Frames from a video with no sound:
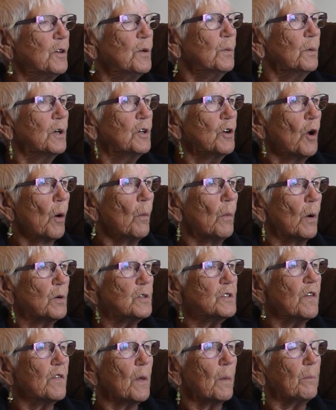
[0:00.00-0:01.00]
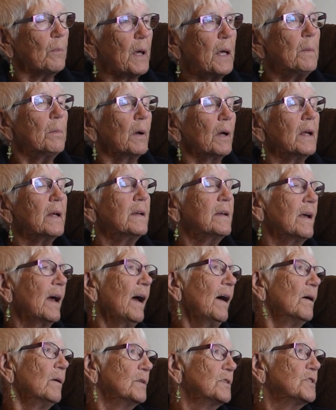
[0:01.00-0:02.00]
you would know most of the people in
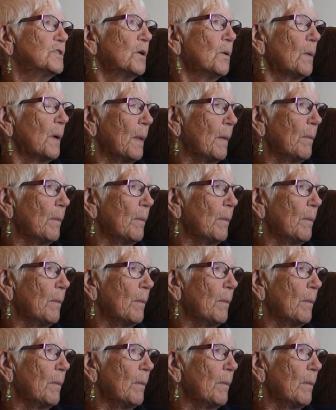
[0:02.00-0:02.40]
town, so in